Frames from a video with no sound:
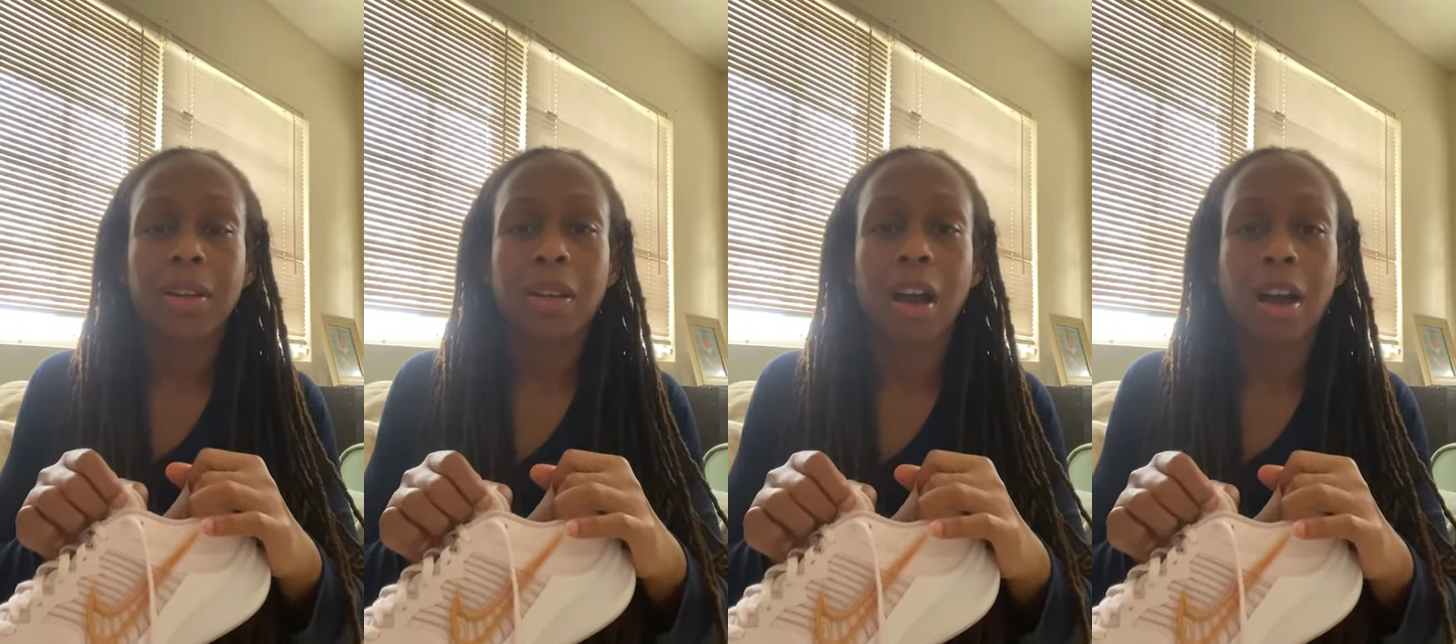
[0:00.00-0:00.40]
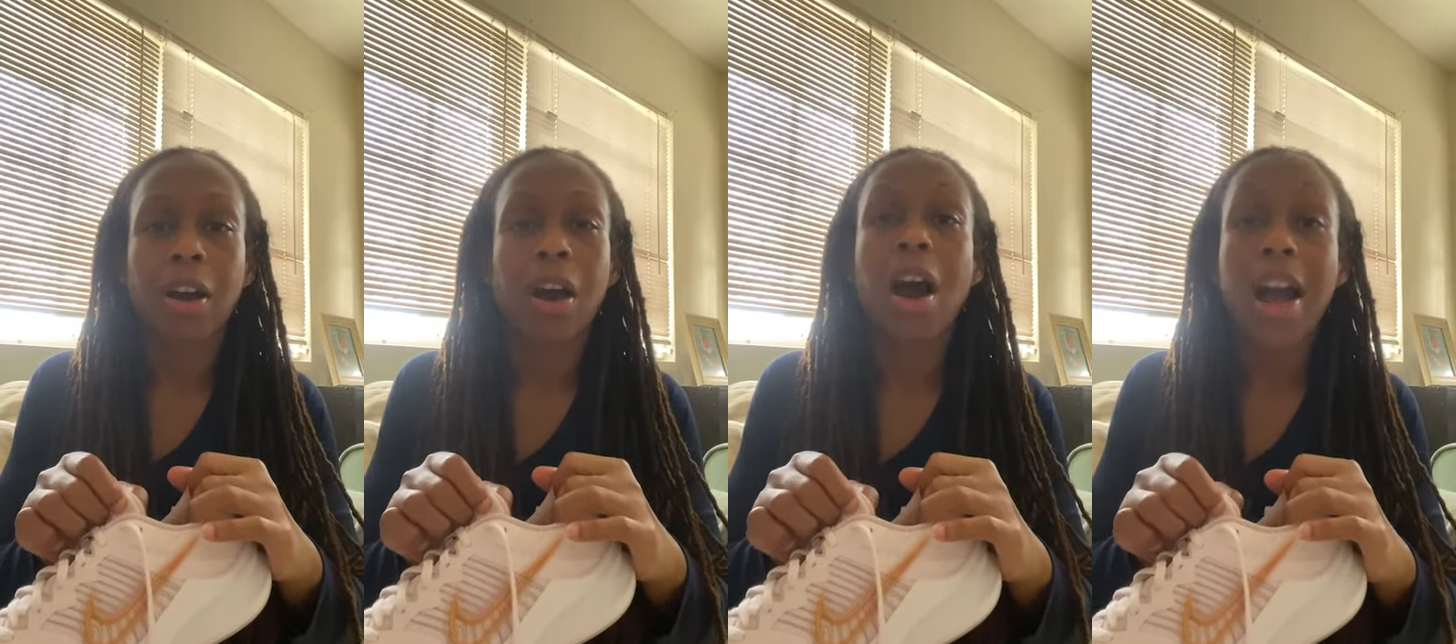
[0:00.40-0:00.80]

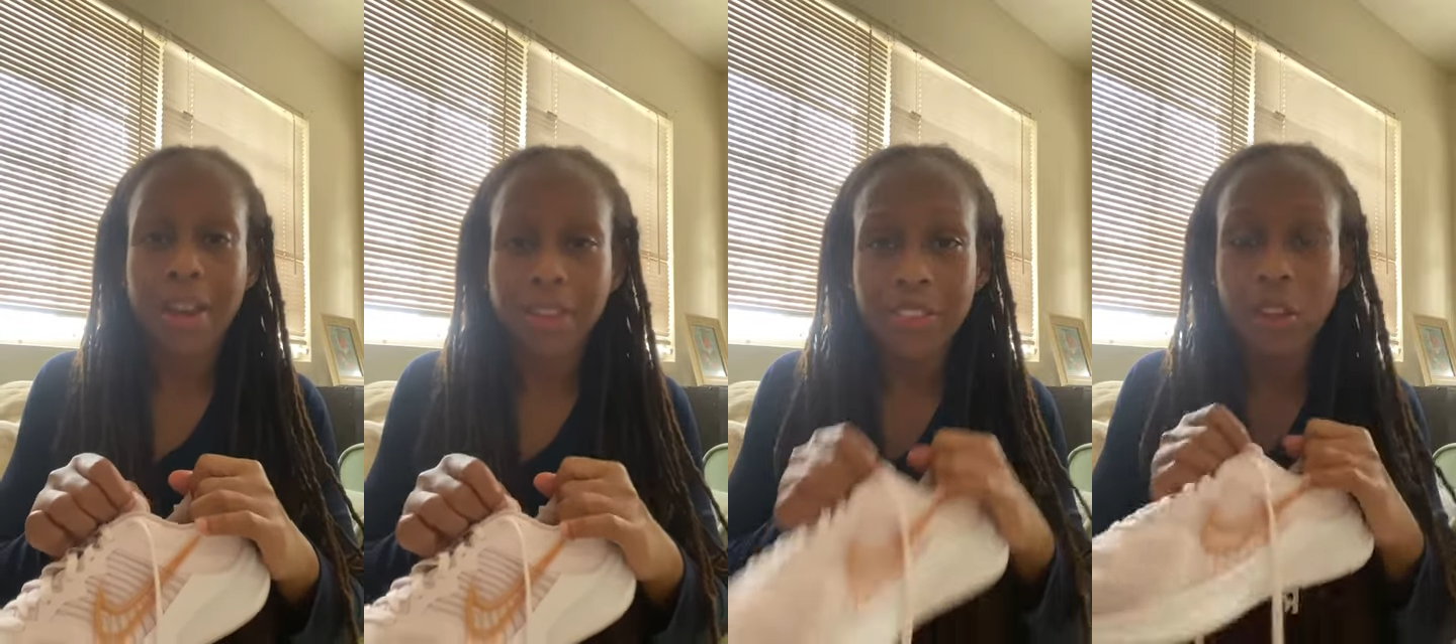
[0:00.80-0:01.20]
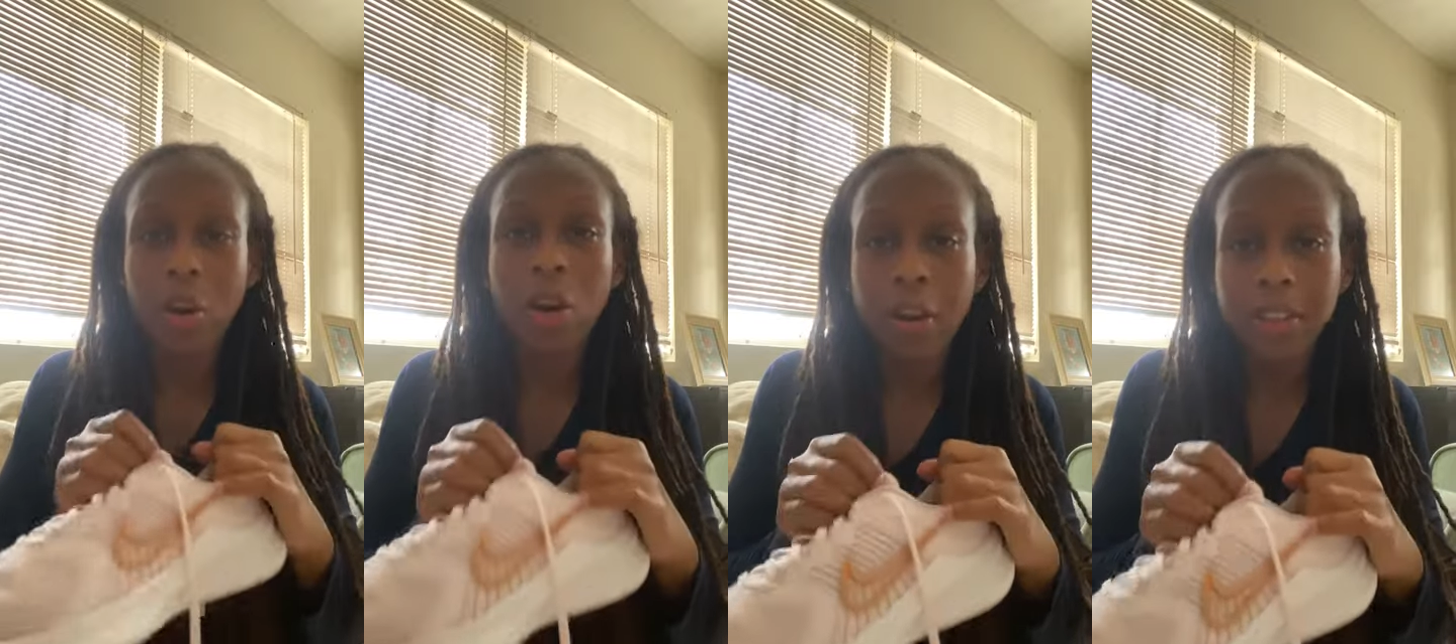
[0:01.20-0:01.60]

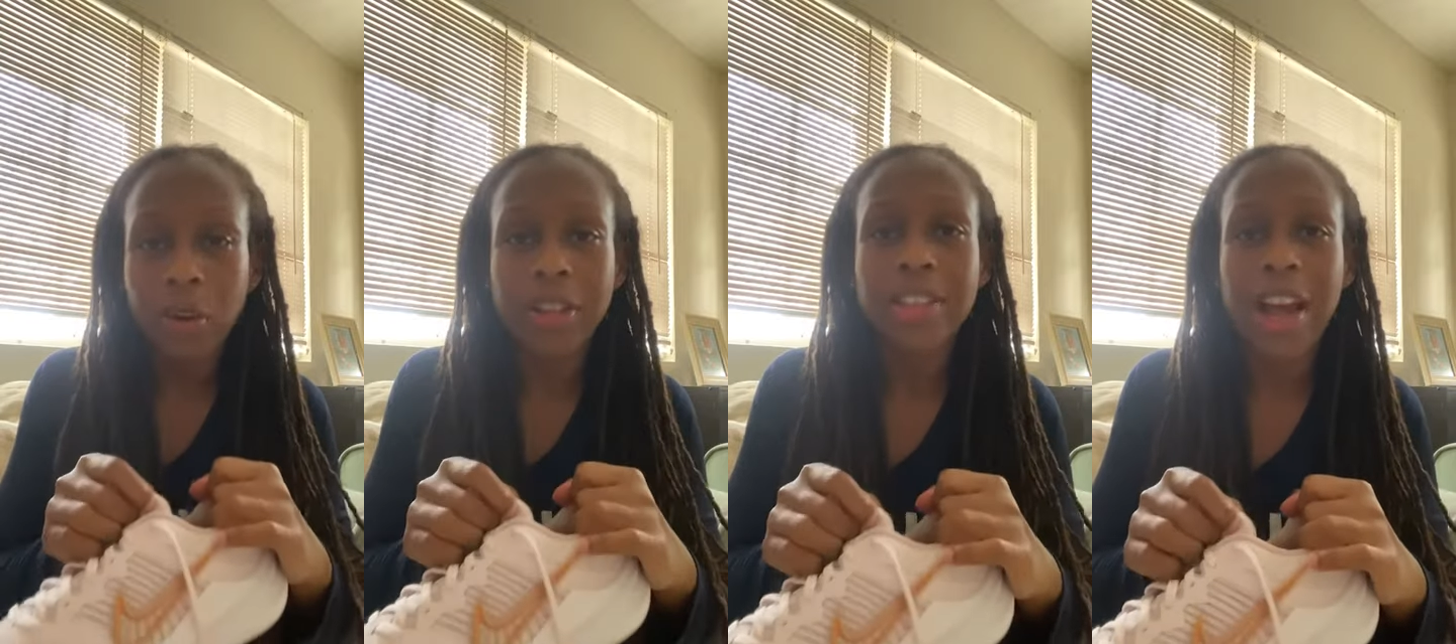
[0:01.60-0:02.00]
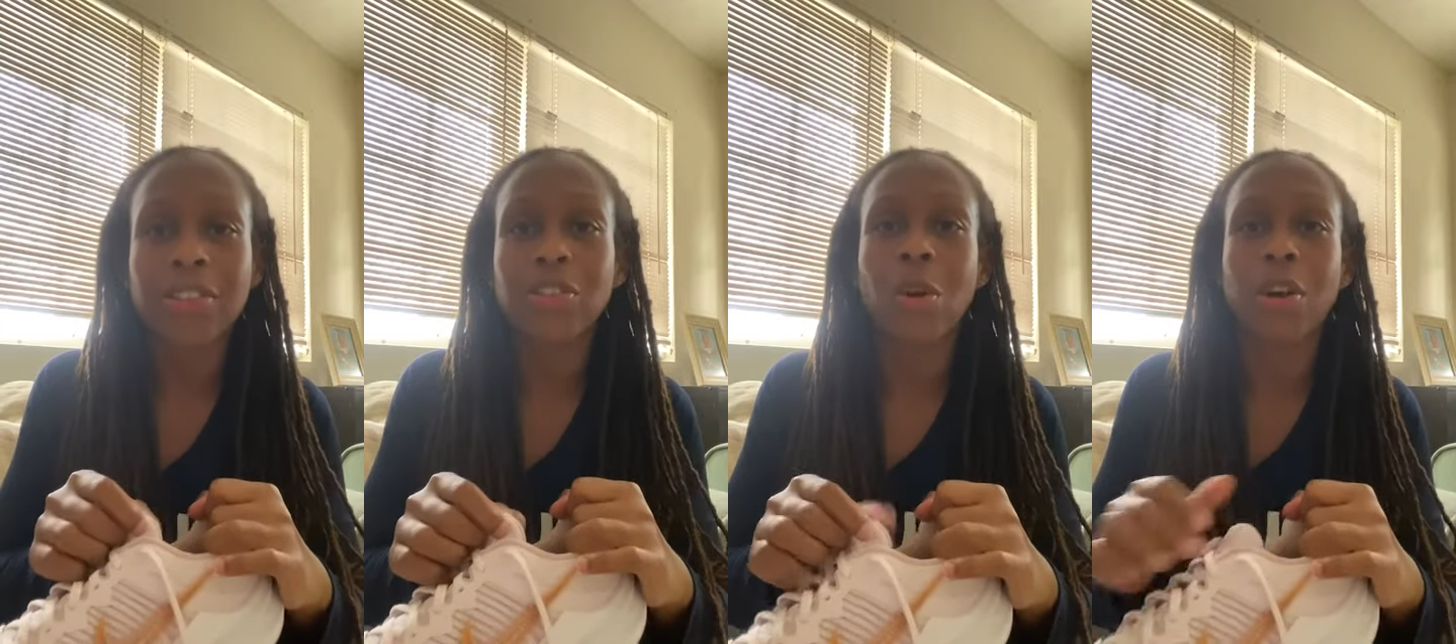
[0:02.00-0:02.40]
hooked or attached